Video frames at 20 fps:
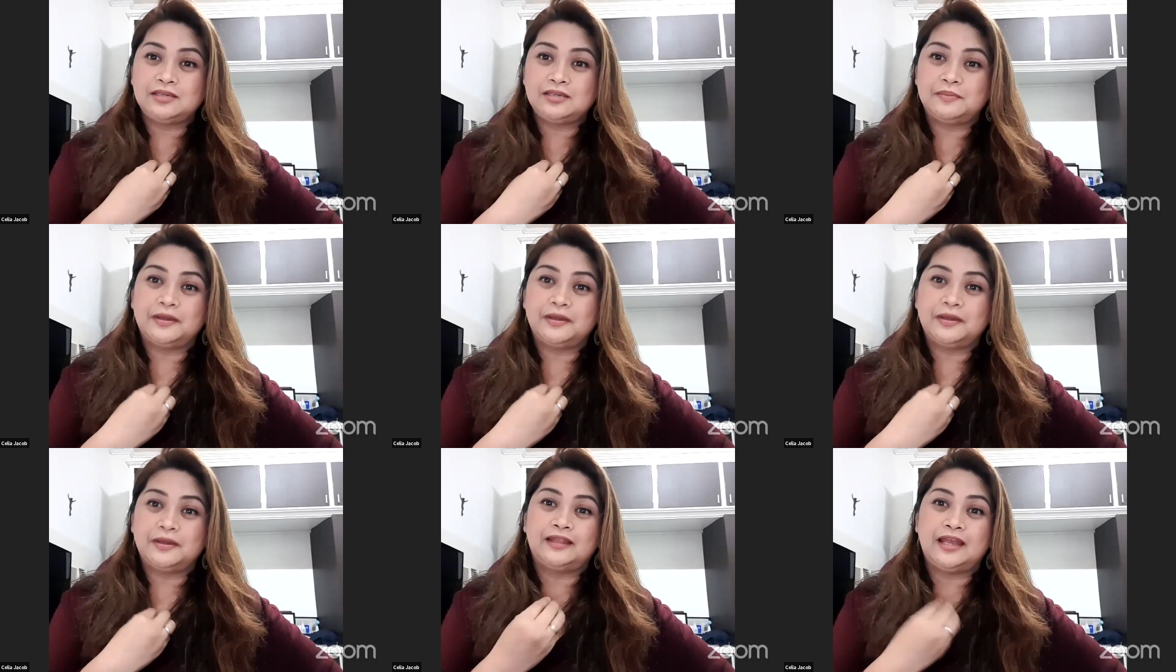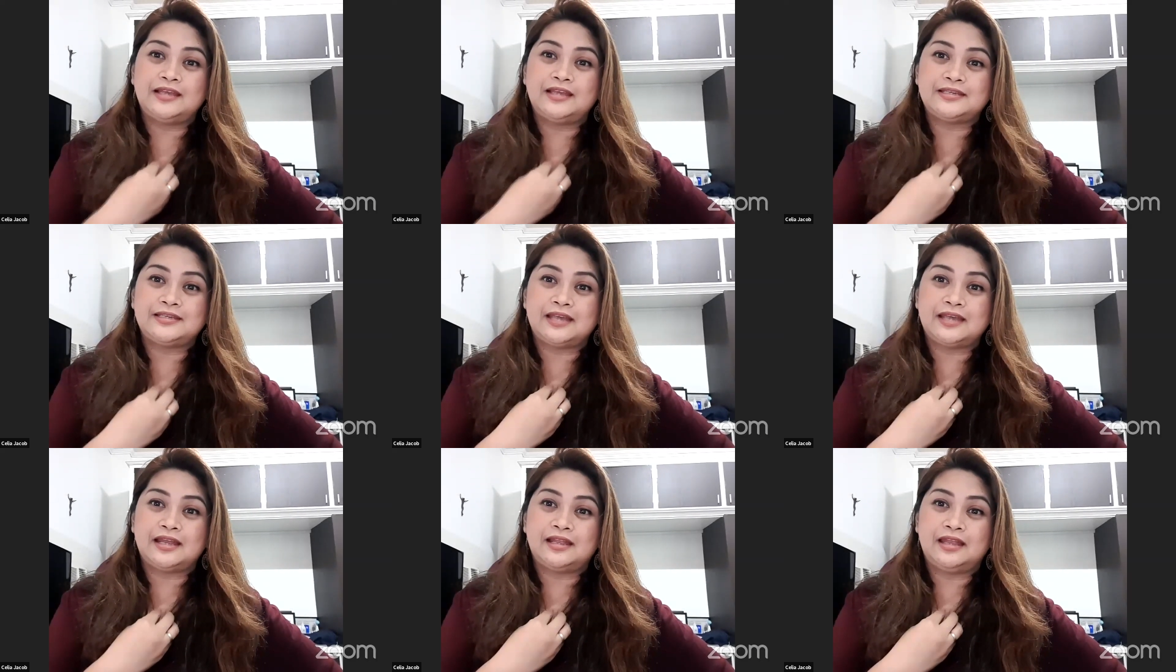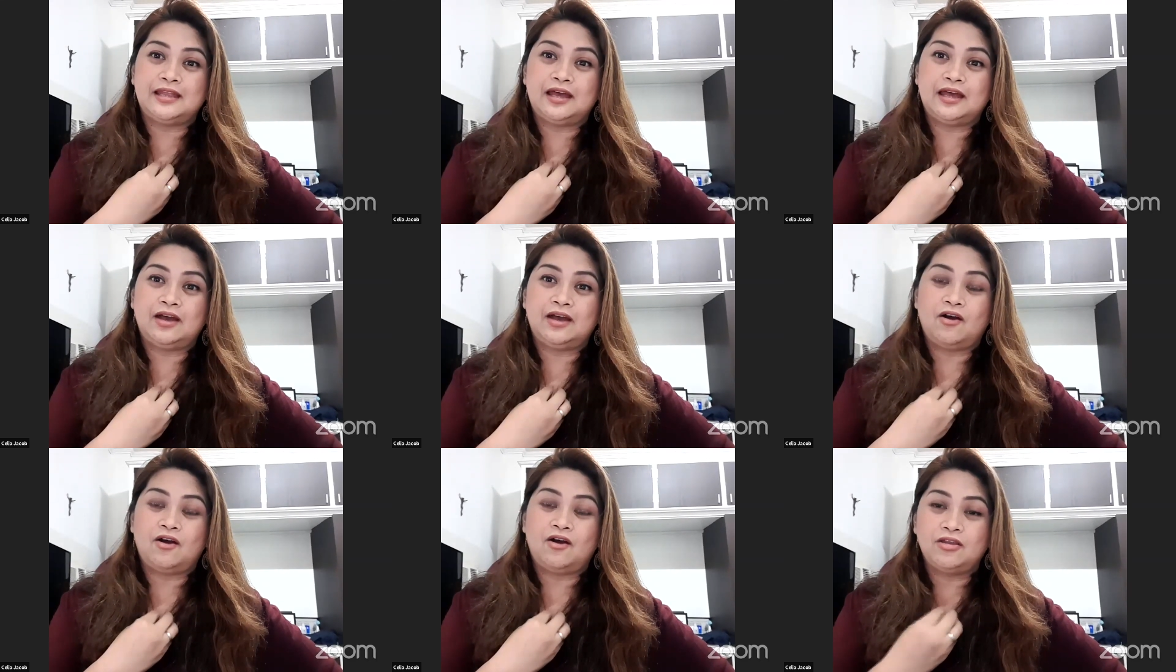but they said
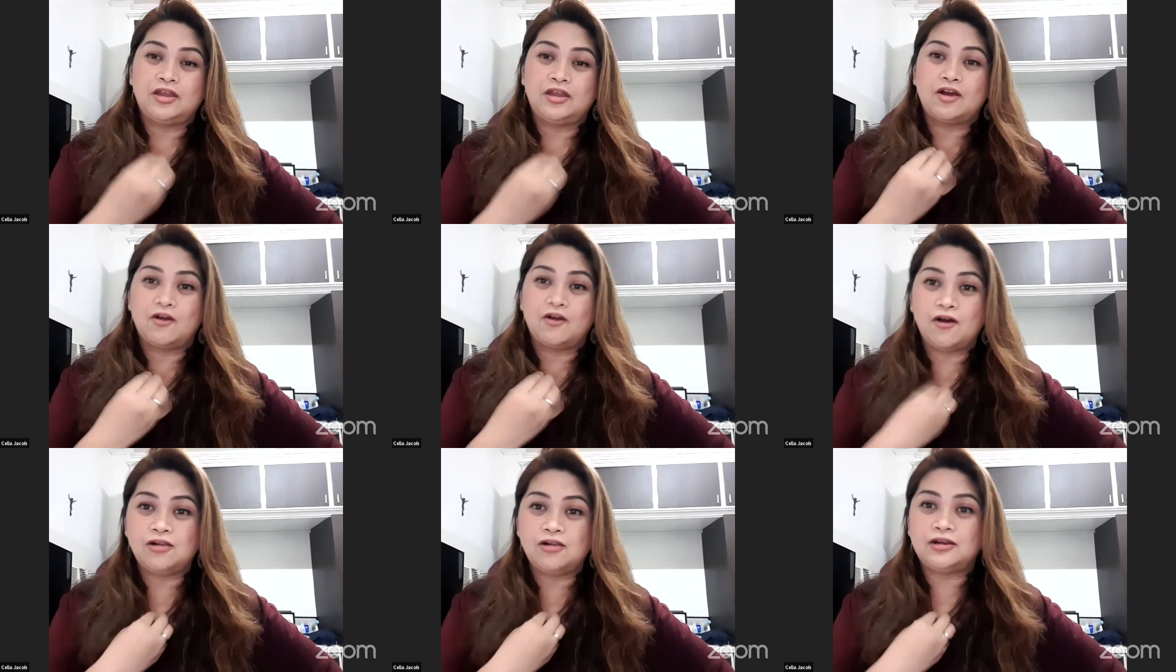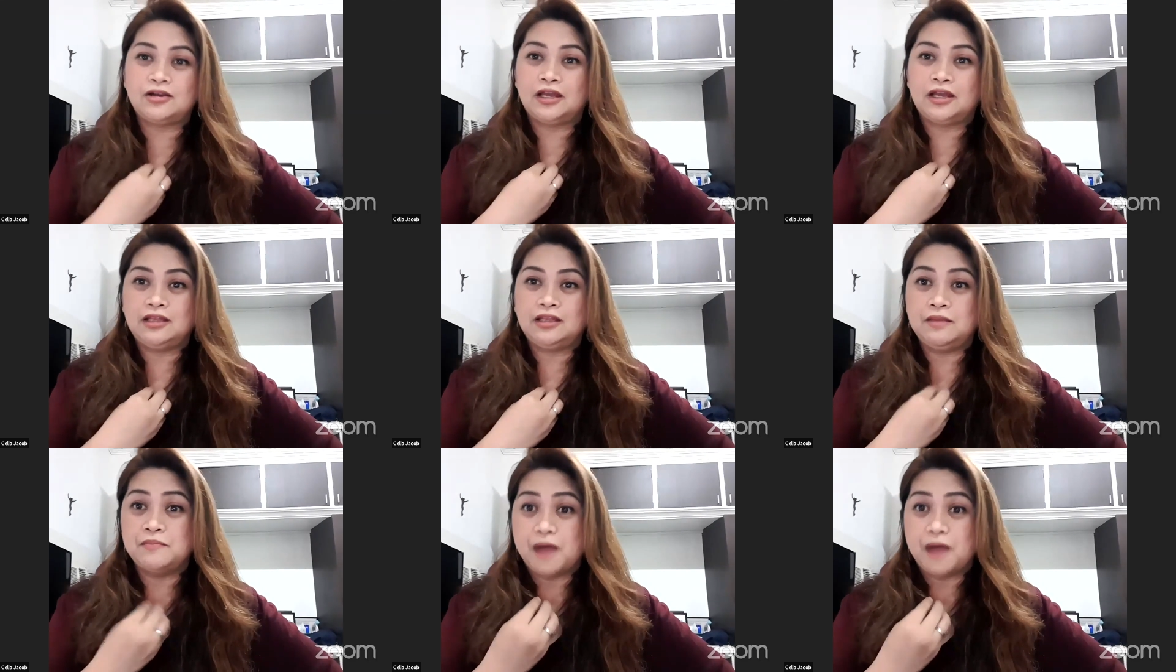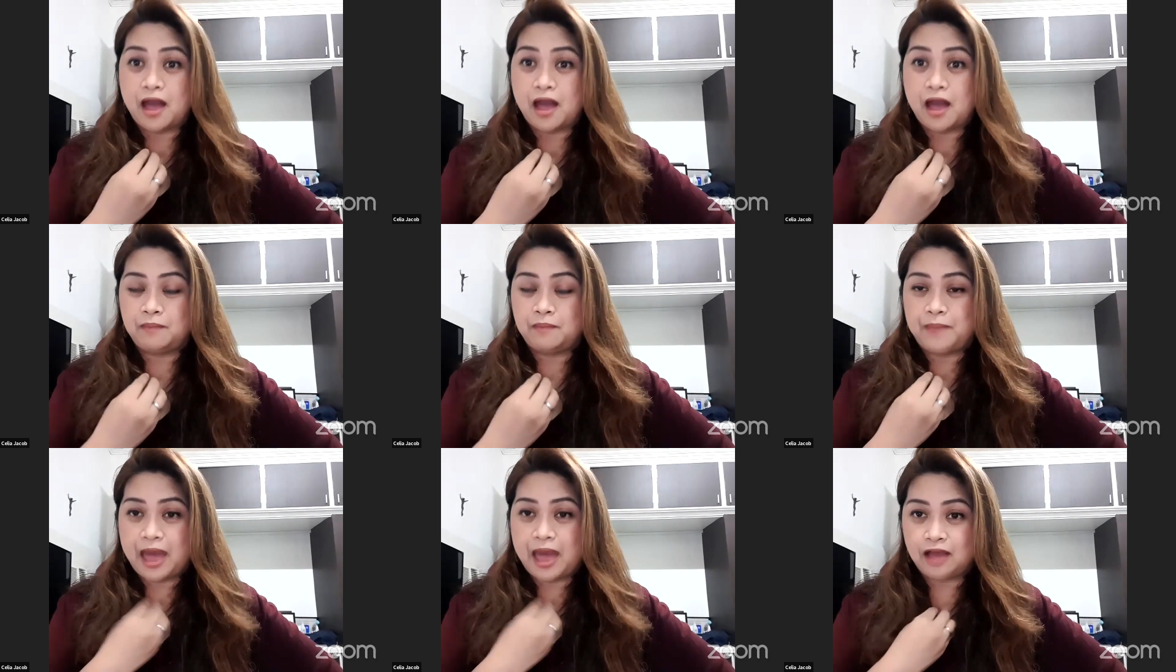they're already
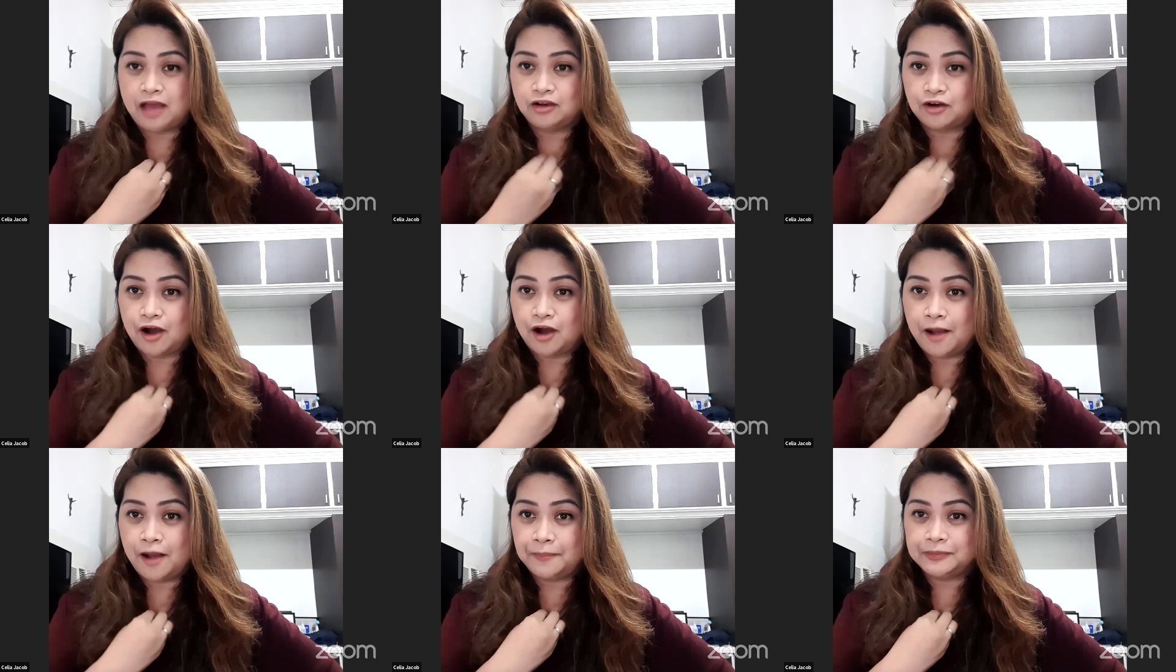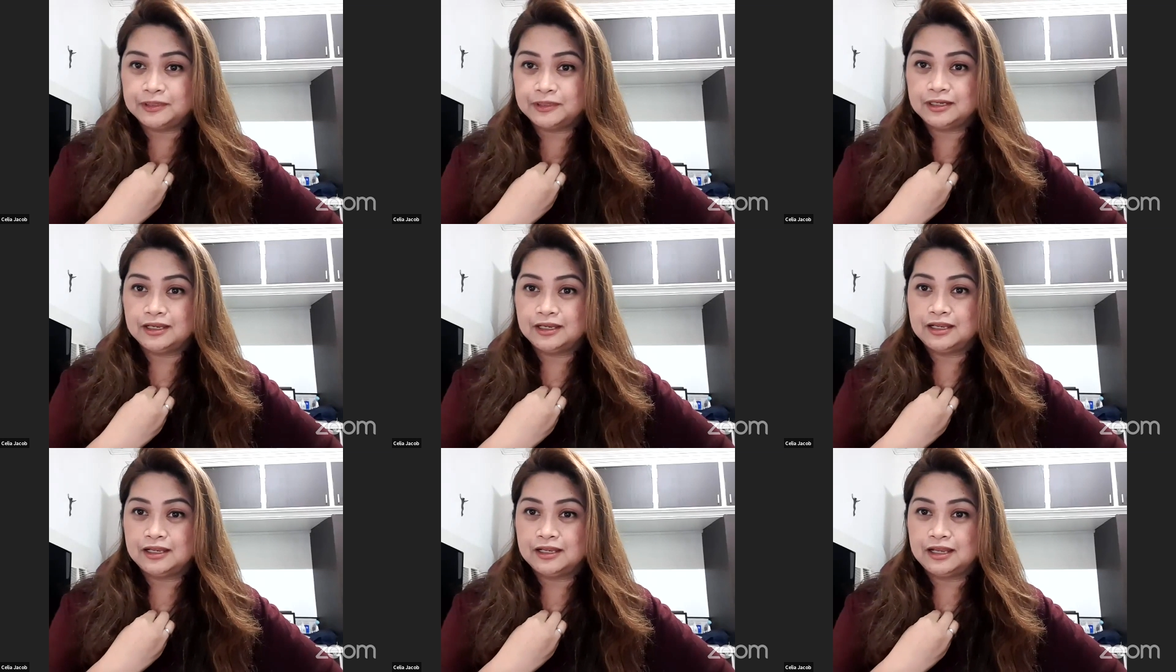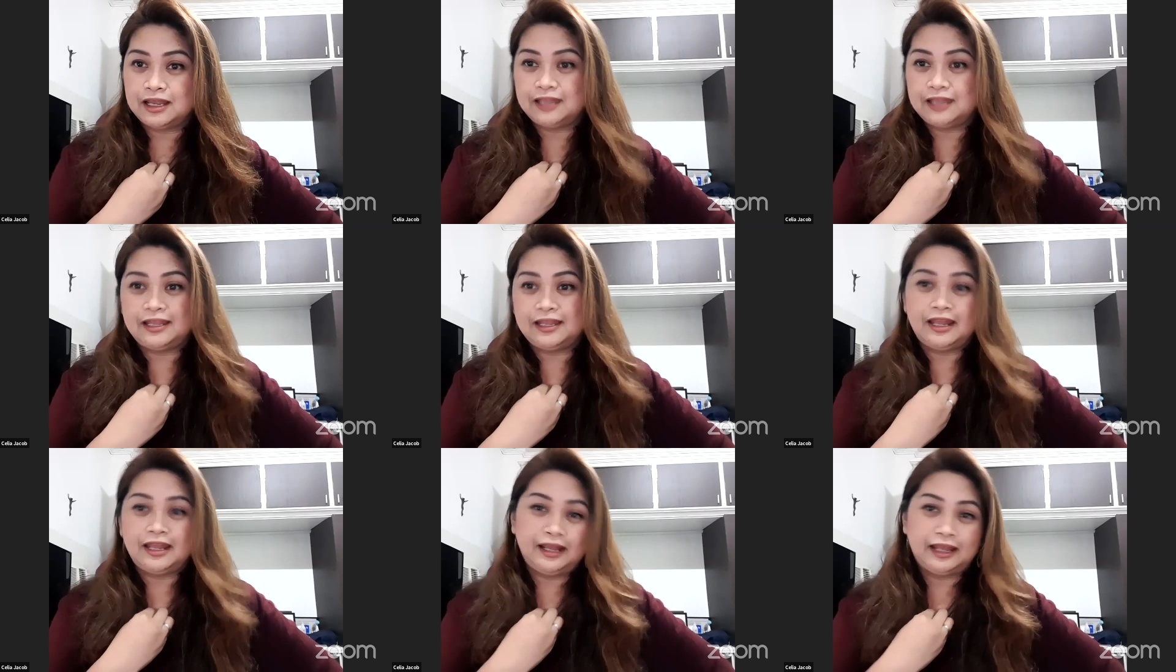bankrupt, and
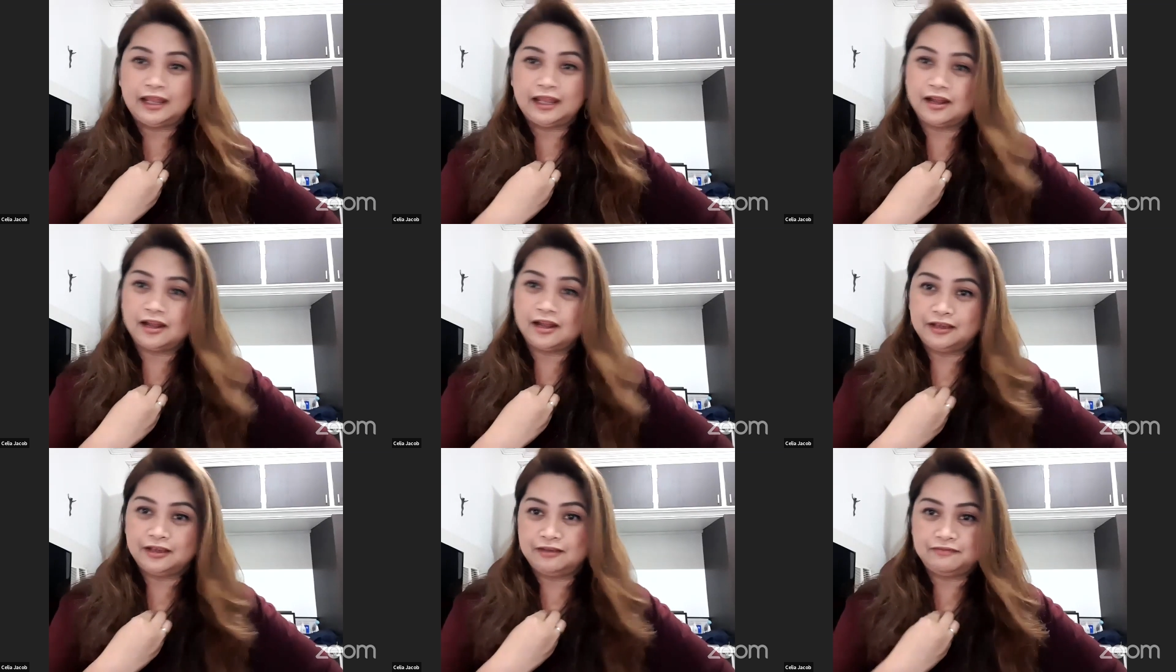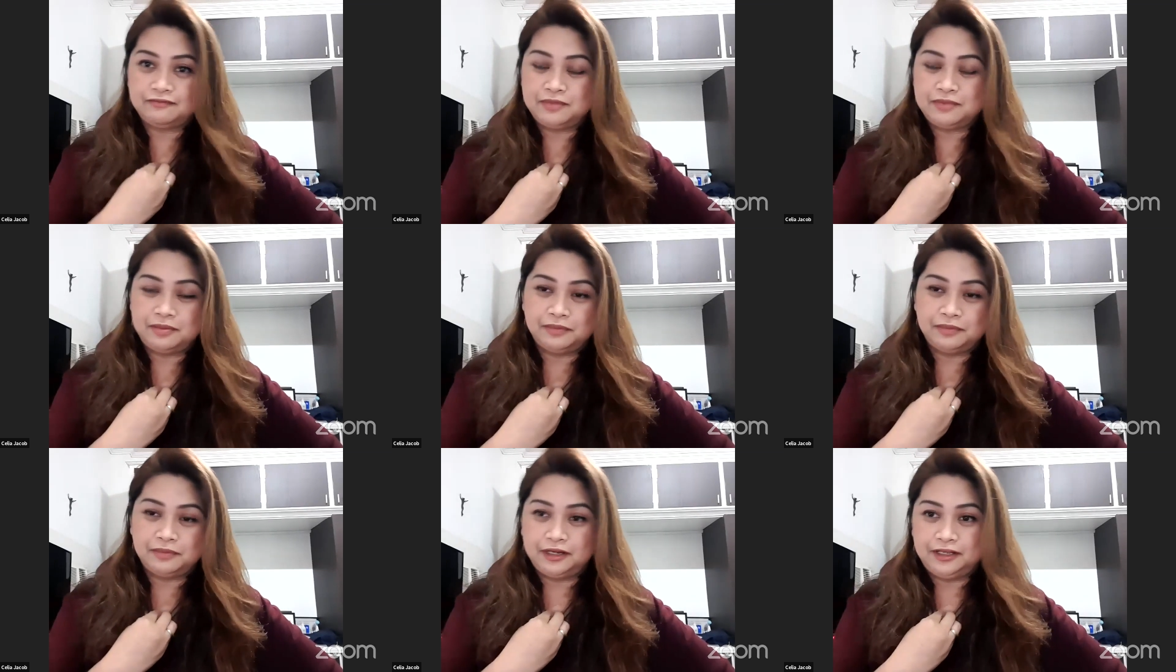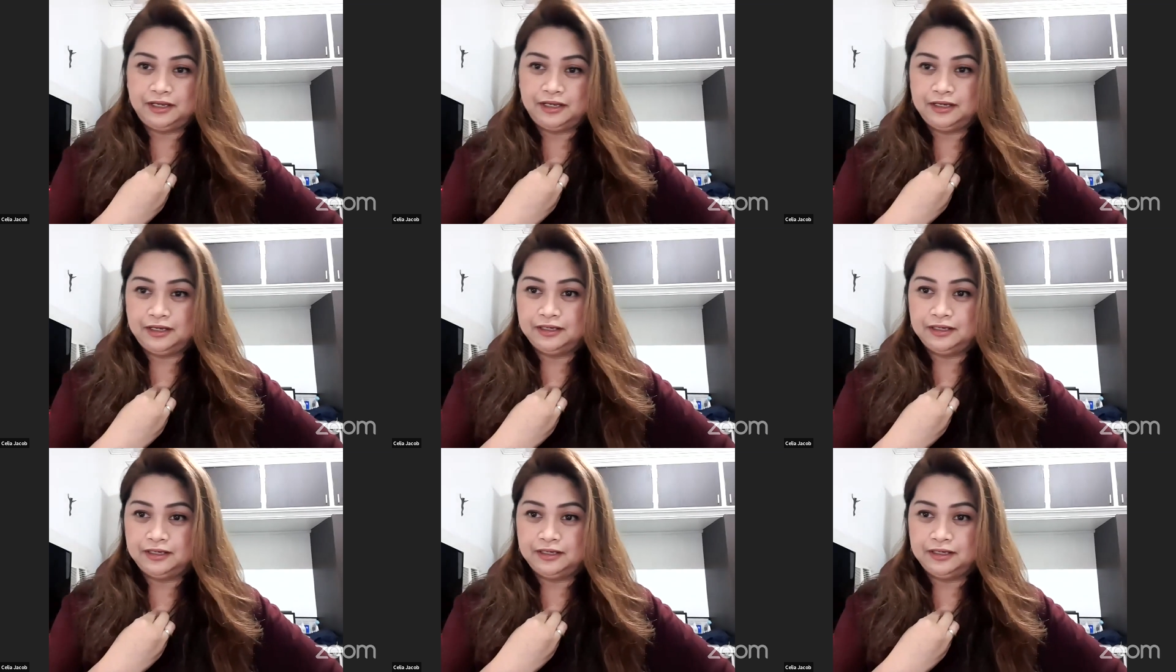they cannot give me money.